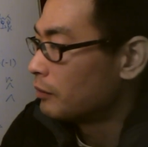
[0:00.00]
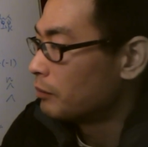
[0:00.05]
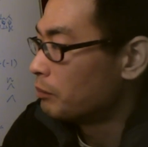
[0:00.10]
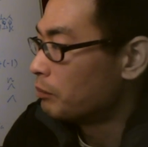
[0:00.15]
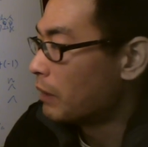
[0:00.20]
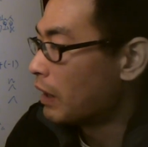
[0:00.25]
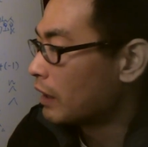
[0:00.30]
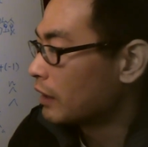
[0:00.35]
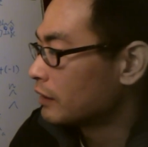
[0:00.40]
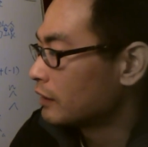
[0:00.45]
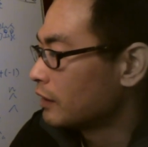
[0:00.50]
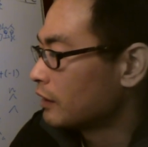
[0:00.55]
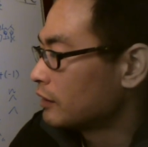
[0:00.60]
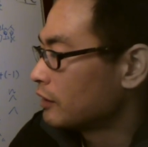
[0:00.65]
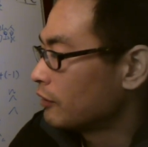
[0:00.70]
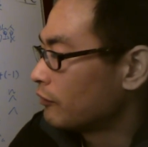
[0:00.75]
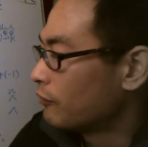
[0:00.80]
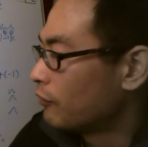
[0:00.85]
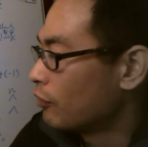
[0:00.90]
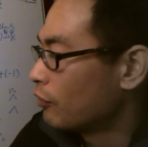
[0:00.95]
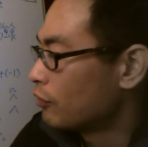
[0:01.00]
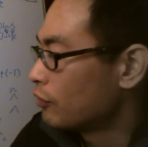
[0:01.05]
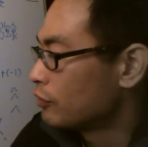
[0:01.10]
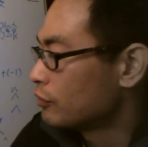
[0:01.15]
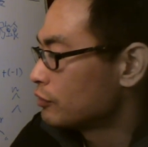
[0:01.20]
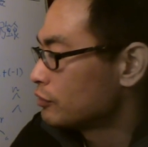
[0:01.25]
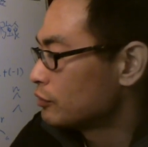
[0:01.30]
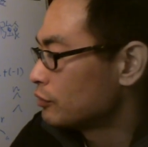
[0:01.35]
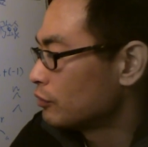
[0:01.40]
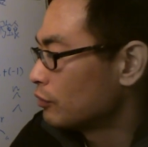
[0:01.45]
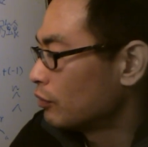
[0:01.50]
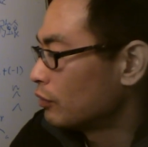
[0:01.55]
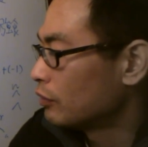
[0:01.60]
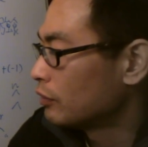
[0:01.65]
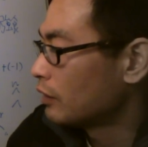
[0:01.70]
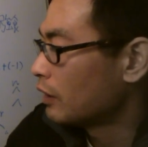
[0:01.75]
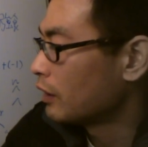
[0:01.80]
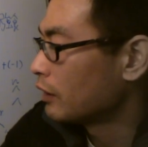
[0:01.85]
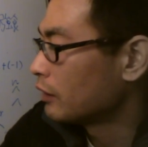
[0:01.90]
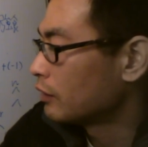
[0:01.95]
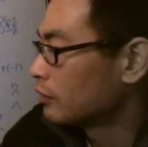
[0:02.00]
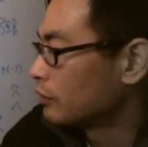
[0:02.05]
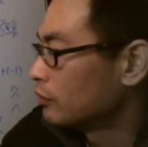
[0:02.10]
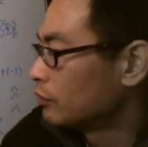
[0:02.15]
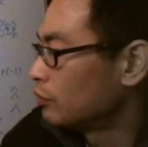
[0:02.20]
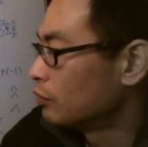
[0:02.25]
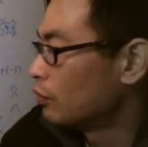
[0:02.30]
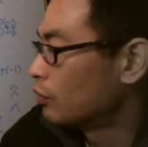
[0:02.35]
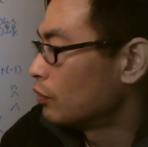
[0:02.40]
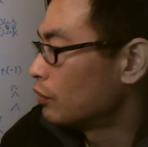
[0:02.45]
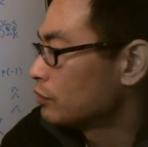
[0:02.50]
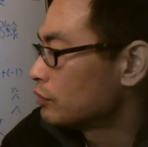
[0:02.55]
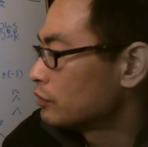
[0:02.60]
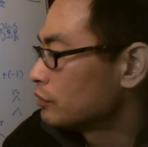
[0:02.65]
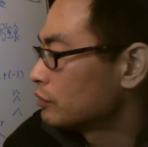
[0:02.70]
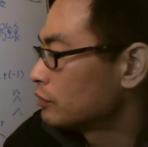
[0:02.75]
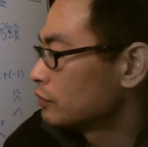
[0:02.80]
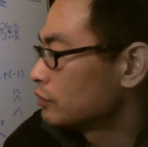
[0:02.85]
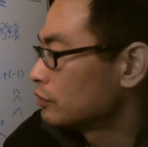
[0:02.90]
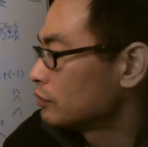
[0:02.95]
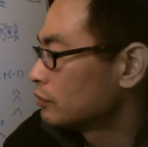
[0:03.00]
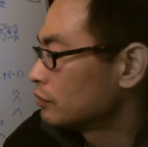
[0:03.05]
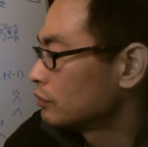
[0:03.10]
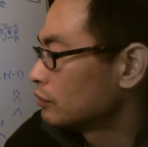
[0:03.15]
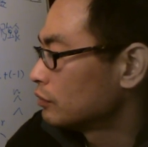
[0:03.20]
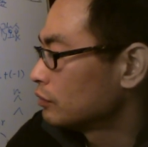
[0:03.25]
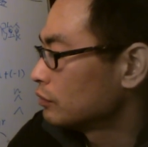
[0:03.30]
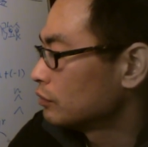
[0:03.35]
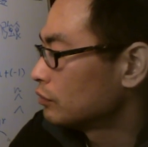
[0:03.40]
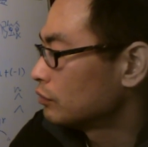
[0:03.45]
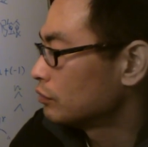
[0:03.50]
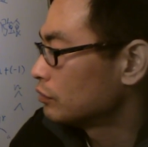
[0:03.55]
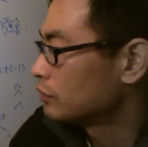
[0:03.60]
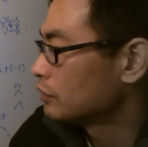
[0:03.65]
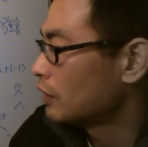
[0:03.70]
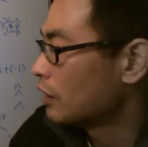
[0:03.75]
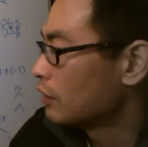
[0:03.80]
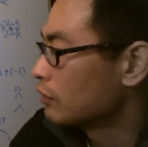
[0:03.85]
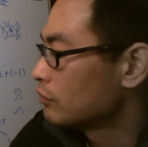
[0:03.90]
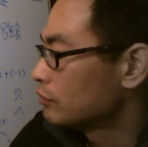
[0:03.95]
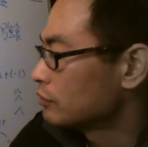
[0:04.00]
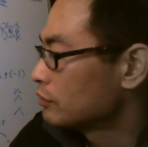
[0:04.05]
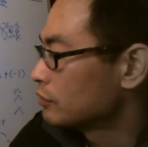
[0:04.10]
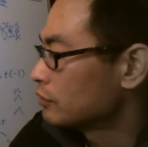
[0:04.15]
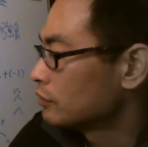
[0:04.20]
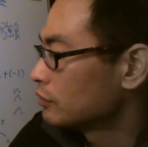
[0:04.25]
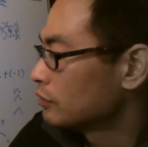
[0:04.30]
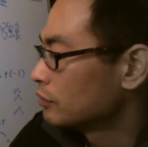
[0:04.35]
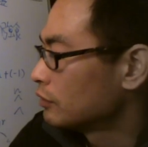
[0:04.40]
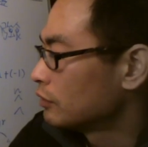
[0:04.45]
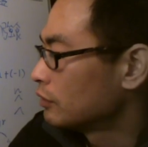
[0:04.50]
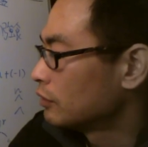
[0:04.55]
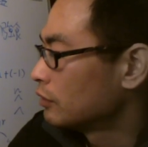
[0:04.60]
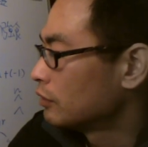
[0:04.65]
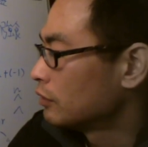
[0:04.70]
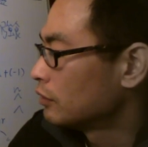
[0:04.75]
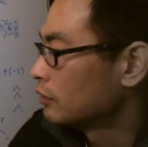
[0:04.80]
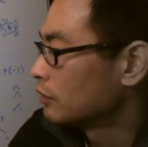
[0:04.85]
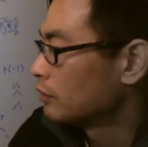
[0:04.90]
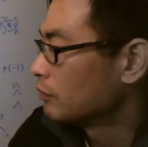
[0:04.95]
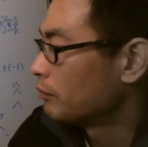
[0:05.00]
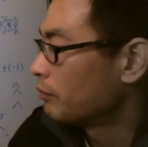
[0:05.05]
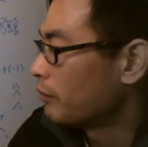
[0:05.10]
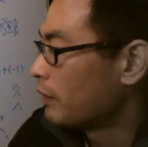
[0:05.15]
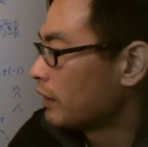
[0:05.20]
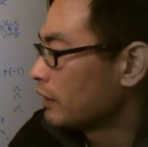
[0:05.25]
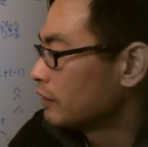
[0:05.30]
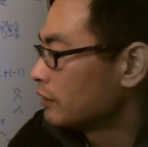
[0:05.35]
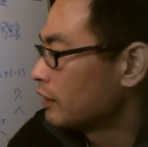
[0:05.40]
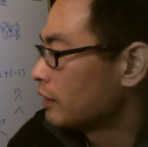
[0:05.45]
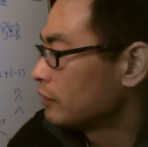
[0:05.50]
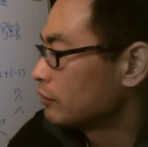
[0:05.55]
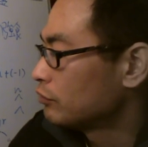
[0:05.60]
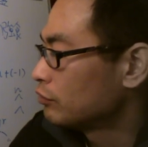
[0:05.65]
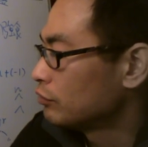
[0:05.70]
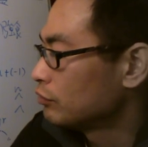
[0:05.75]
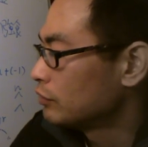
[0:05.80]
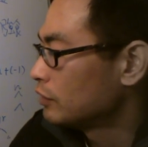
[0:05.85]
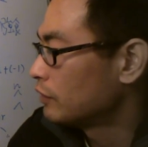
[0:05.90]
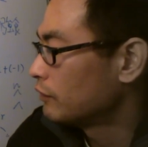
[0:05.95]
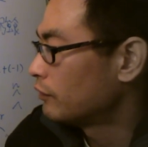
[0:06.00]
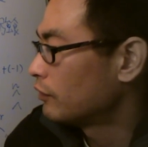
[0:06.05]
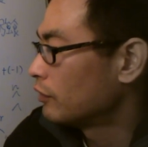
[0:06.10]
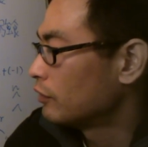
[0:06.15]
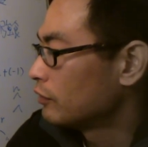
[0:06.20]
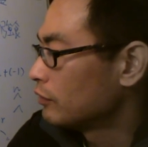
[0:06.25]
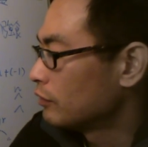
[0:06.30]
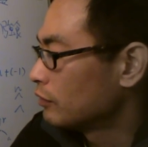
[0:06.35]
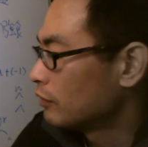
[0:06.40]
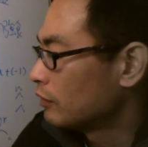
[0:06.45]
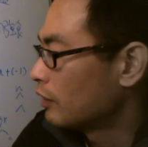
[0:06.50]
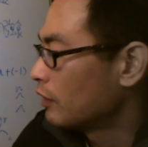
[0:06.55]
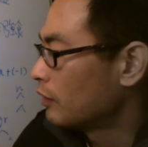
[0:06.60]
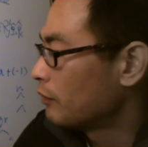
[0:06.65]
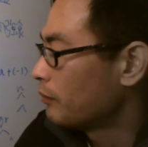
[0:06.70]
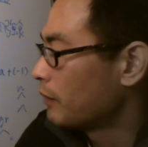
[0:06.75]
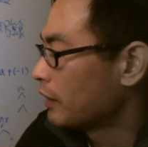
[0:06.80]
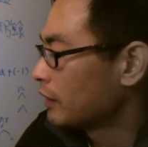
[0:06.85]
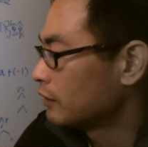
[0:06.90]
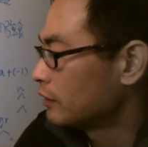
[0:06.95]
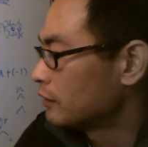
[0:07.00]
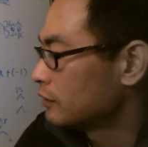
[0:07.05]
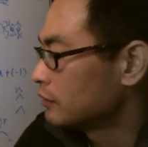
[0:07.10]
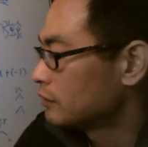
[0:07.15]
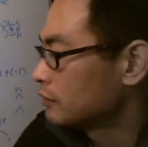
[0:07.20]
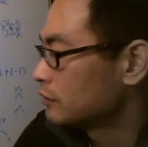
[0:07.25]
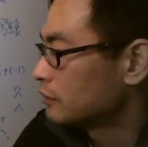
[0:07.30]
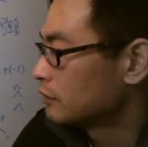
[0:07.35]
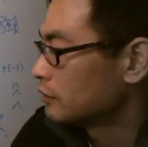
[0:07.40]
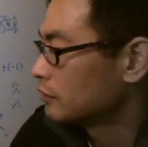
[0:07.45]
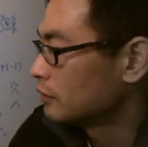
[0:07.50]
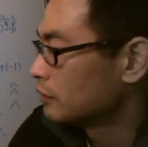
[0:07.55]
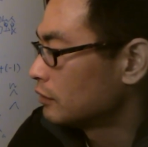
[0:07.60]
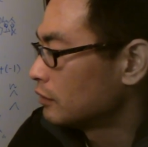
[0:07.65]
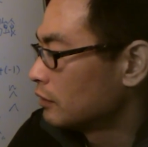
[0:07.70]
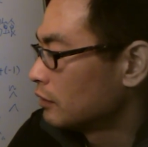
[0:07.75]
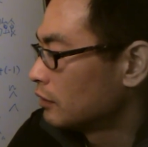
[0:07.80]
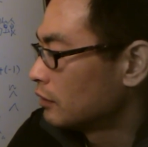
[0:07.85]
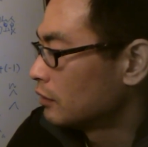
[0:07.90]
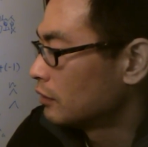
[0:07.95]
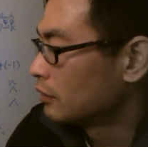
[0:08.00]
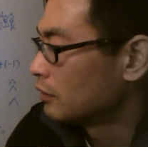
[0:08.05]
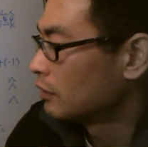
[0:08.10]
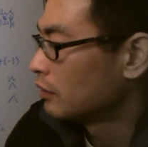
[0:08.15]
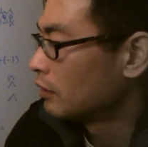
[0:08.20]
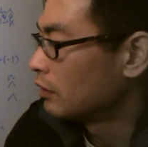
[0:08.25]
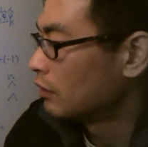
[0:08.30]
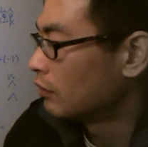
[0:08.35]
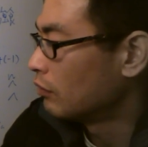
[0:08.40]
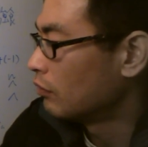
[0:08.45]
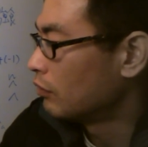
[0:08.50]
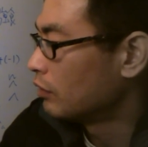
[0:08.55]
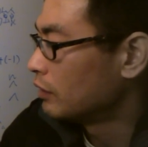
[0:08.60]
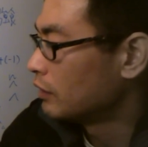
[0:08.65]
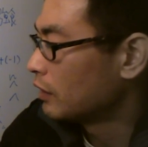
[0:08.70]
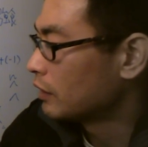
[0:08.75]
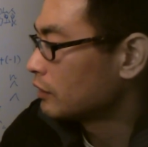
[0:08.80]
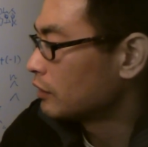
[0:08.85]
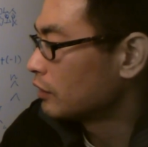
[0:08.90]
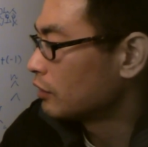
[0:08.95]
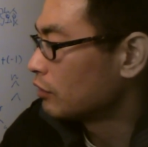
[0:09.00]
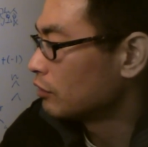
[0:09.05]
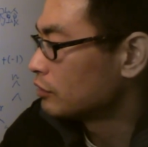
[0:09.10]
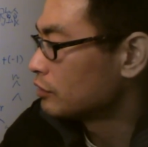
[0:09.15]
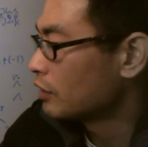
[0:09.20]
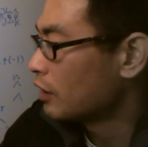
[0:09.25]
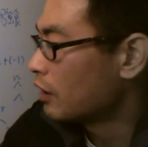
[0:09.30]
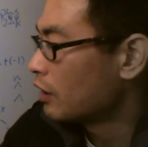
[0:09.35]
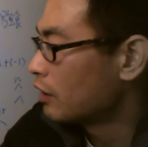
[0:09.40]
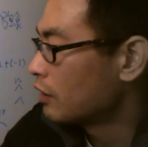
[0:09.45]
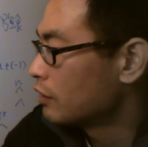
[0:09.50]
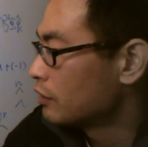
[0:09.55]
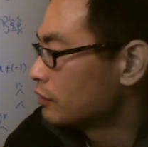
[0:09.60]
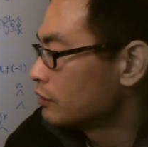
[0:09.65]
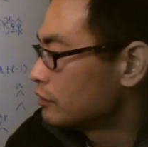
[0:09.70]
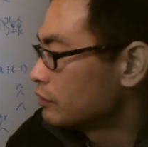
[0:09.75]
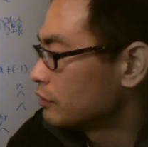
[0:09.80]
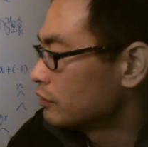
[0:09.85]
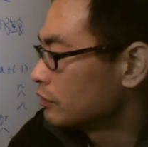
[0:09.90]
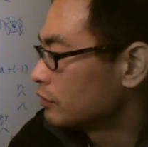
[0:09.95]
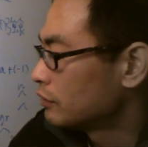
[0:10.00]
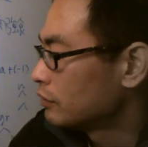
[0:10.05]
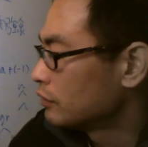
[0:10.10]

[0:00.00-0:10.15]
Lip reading: magnetic force, or like north to south, magnet, two different magnets, or electrical charge,